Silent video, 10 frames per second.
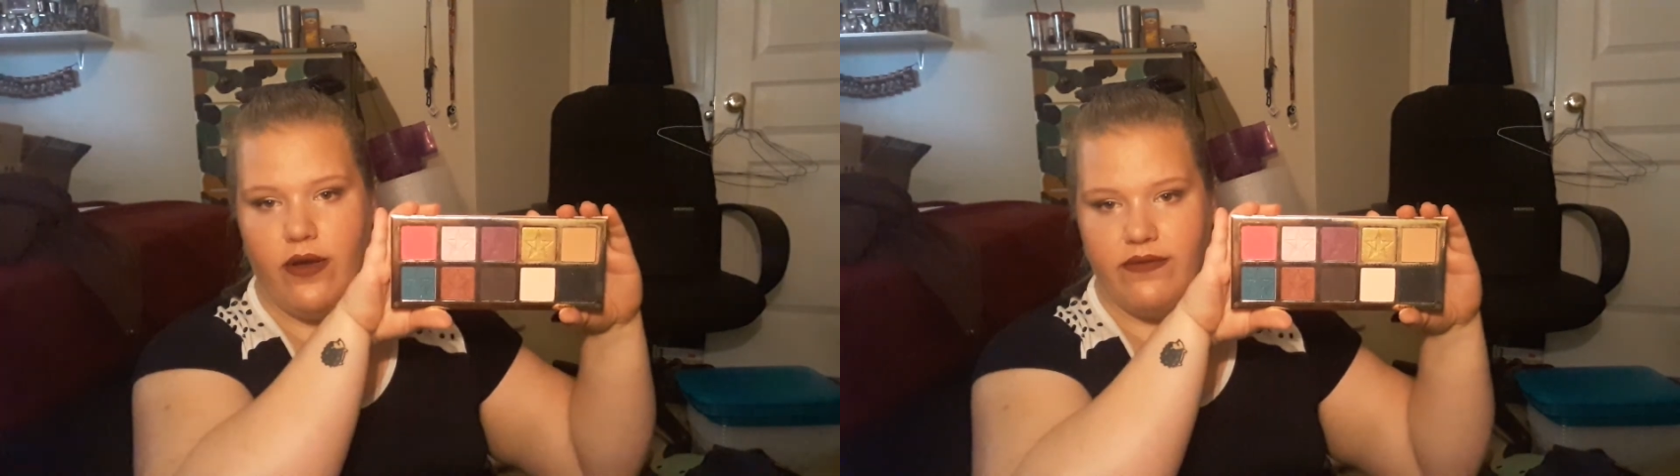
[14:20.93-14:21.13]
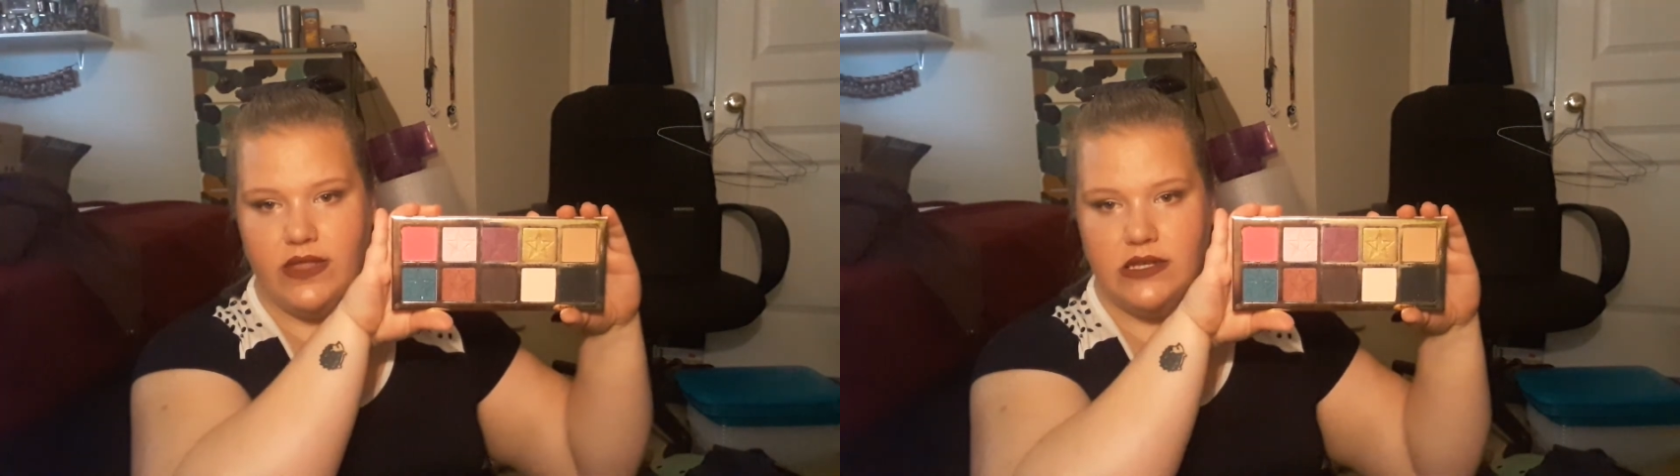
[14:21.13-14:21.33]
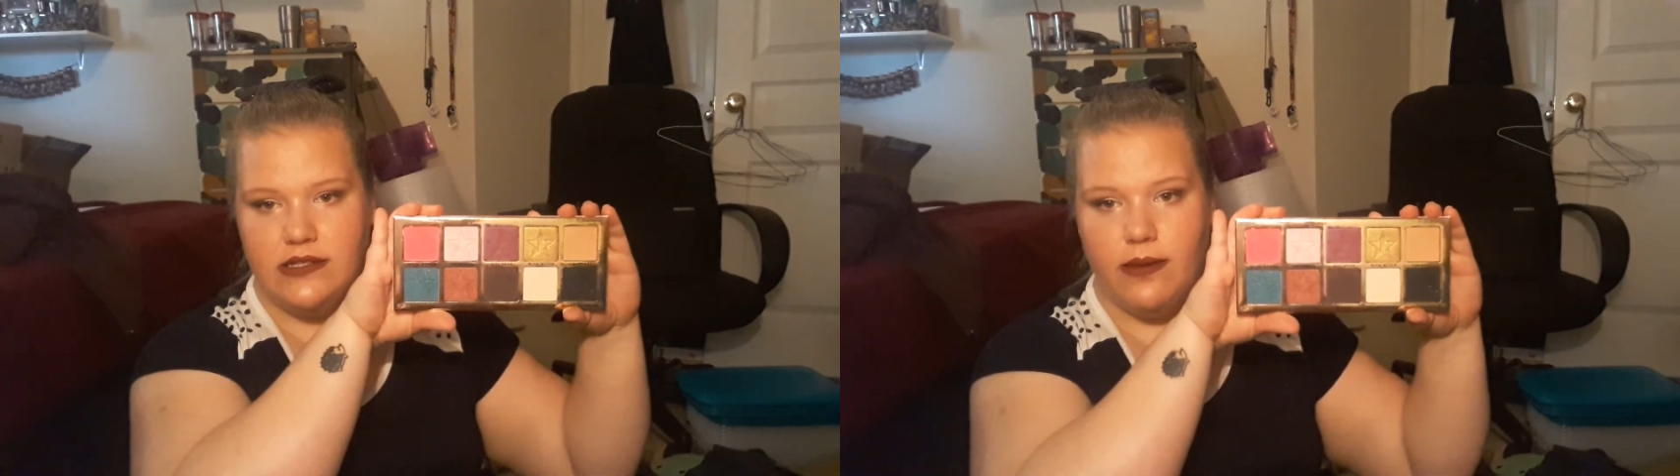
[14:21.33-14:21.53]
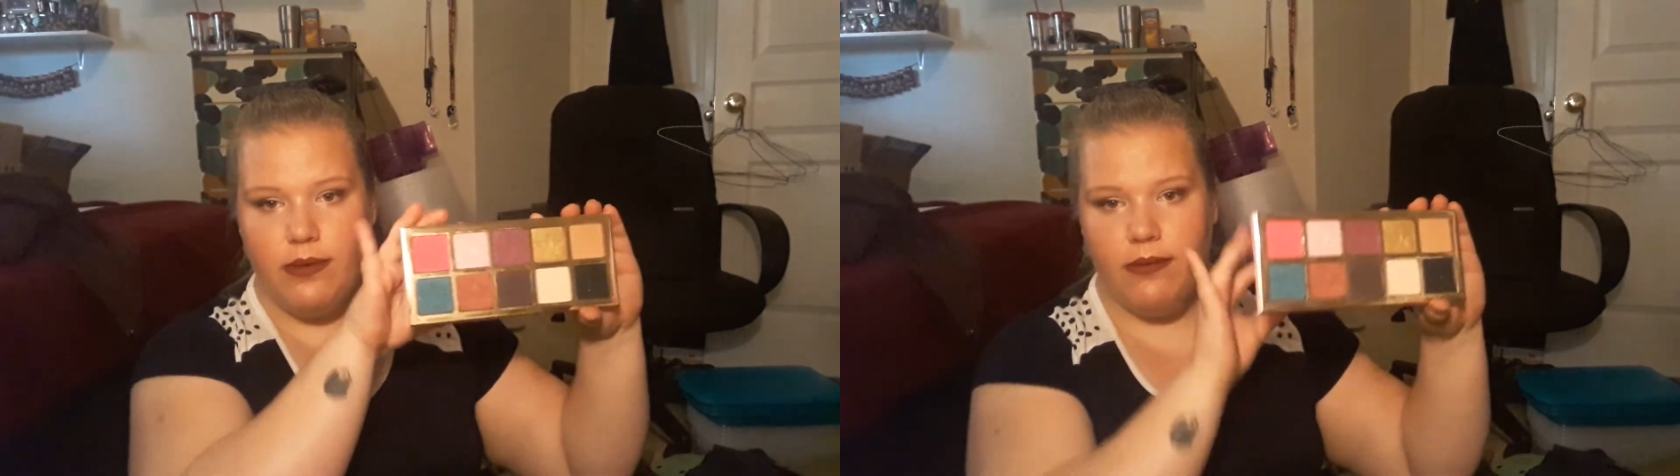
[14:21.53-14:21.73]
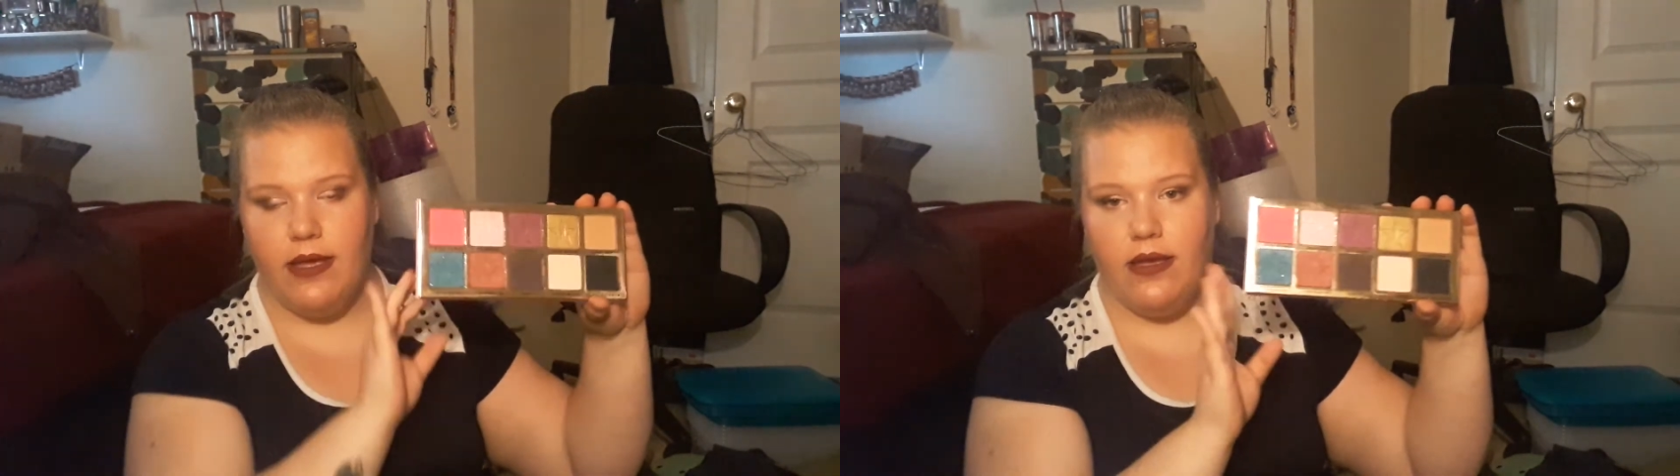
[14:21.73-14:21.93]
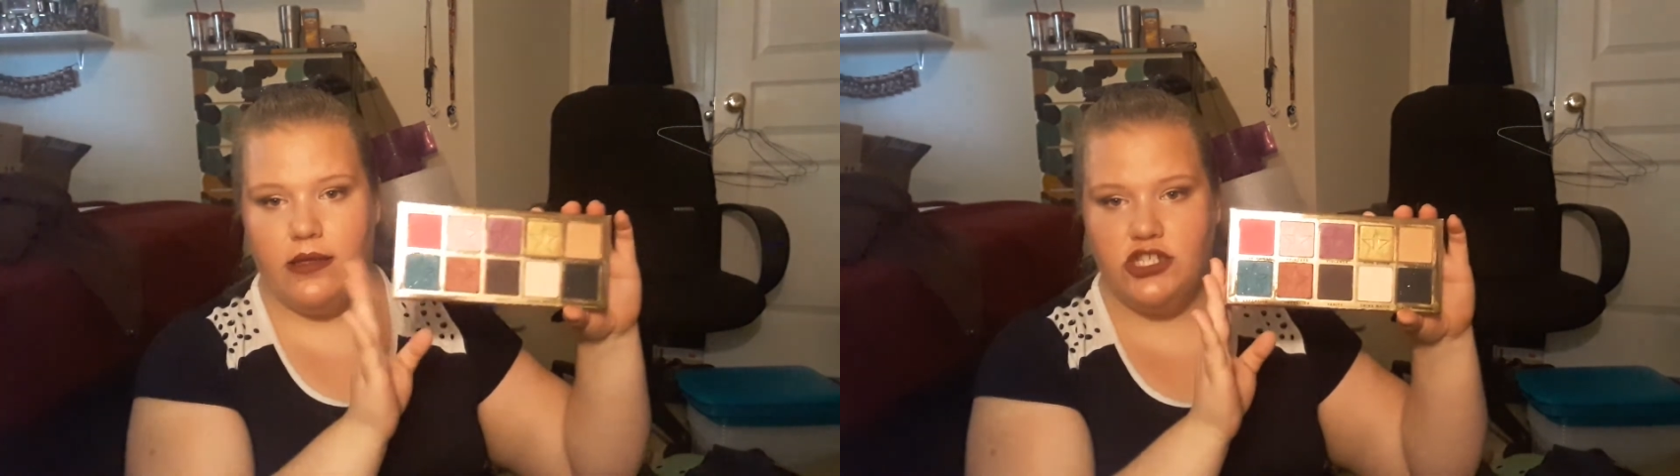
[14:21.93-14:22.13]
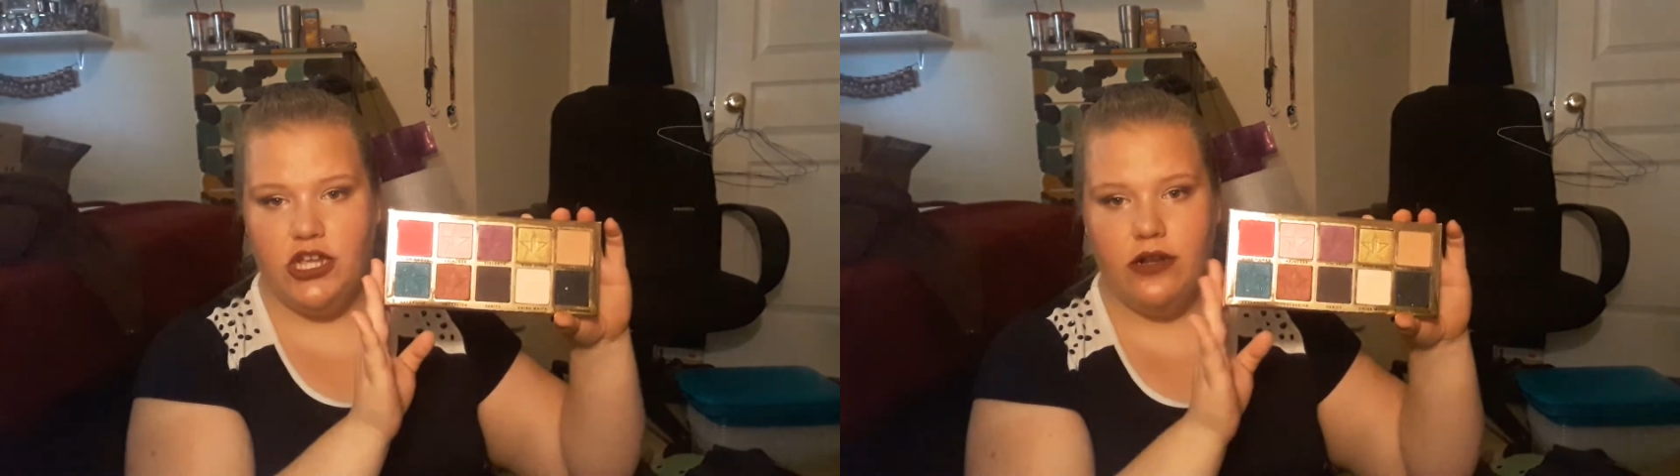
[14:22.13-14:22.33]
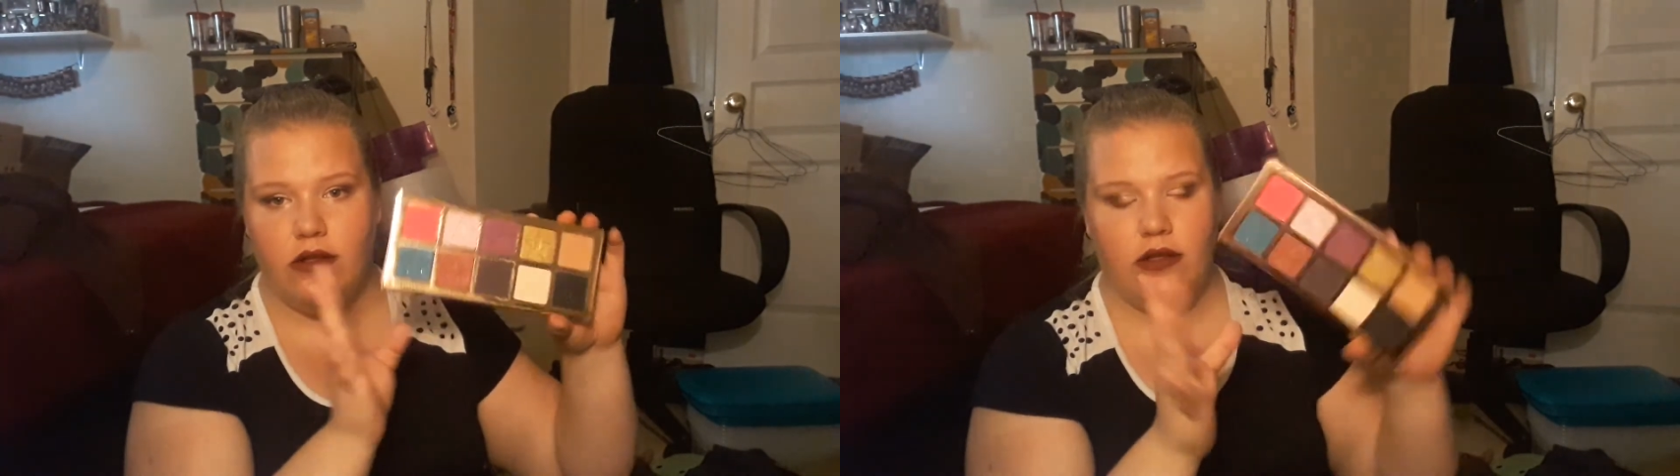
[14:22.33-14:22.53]
of this up on my
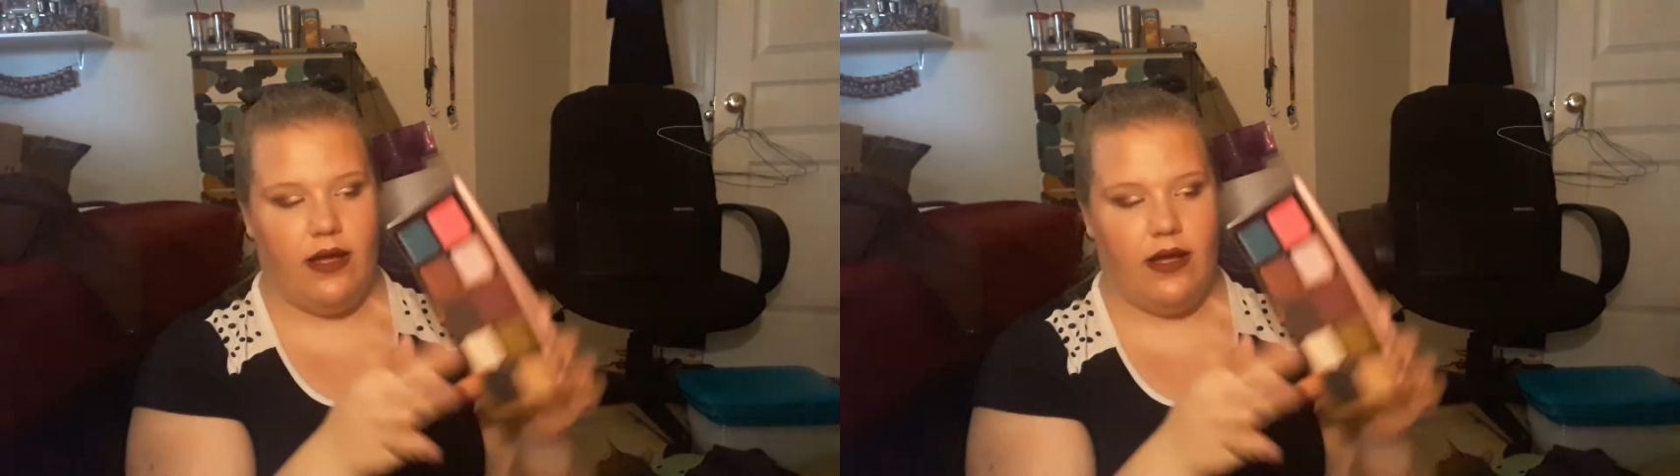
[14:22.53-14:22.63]
channel.